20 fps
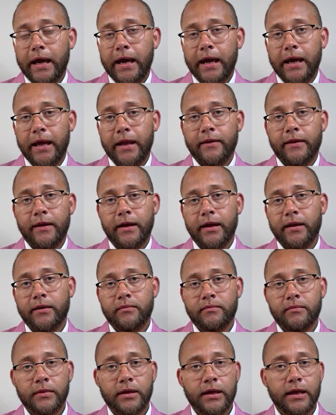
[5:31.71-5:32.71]
and
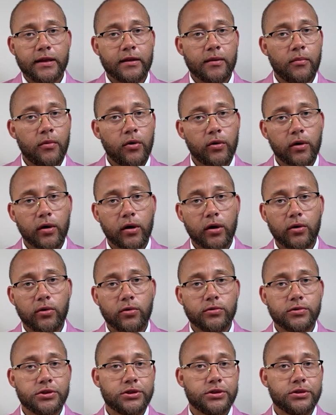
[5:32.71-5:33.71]
then get the motor
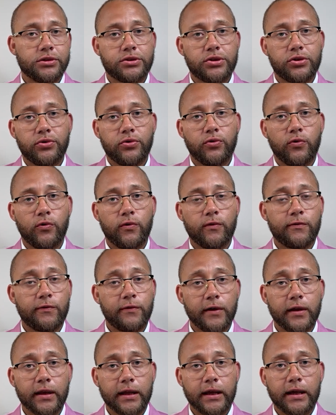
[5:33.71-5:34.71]
coach to
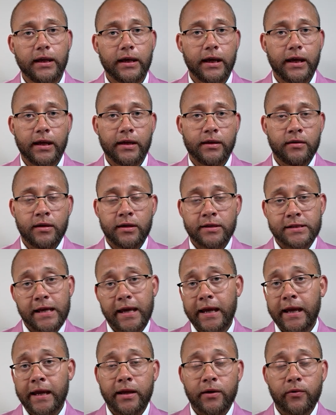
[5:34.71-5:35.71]
Philly and then
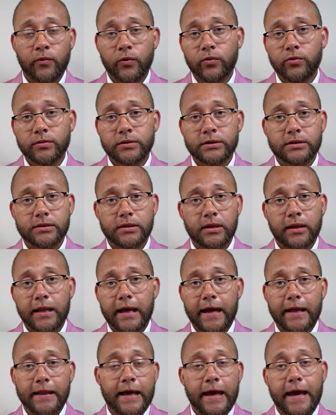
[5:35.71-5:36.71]
take any routes
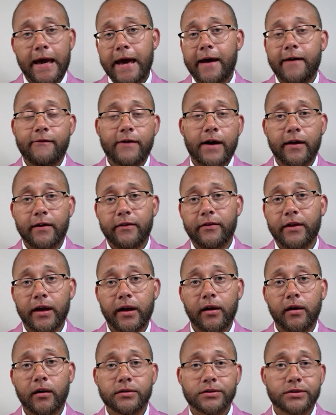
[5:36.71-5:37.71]
that they have out of
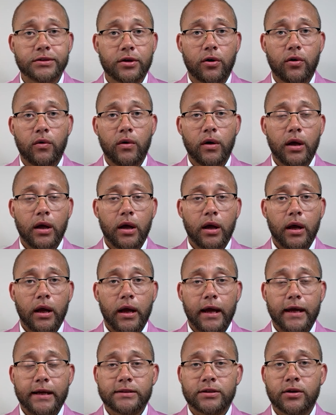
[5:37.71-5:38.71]
there. So
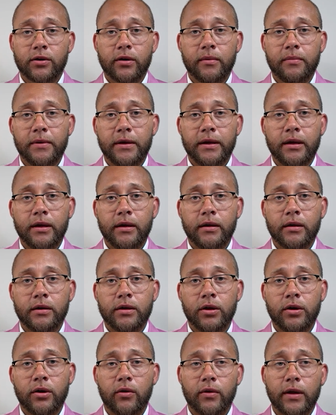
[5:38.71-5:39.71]
it's going to
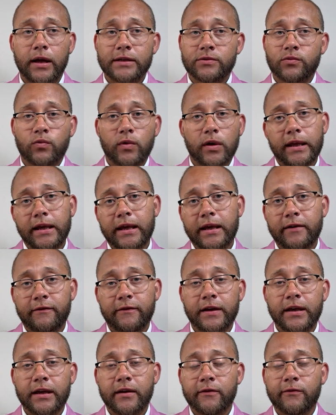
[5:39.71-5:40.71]
be, that's really
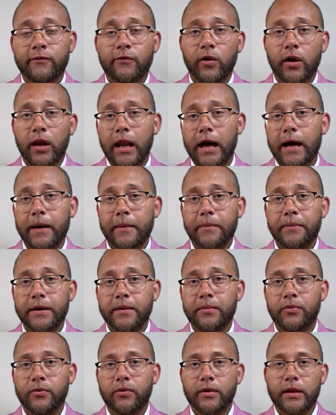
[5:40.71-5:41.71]
convenient for a lot of
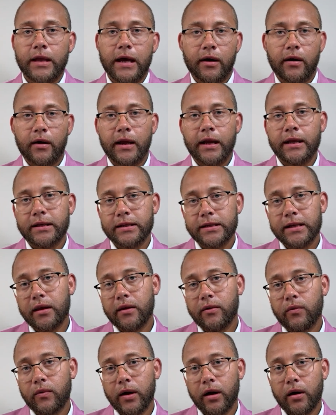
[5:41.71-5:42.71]
people that are in
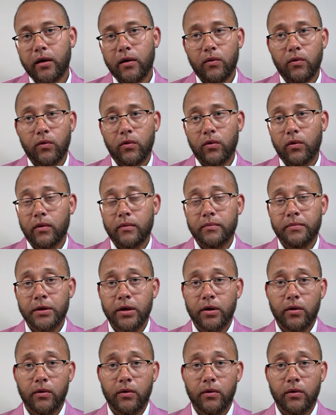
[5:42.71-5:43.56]
Delaware or,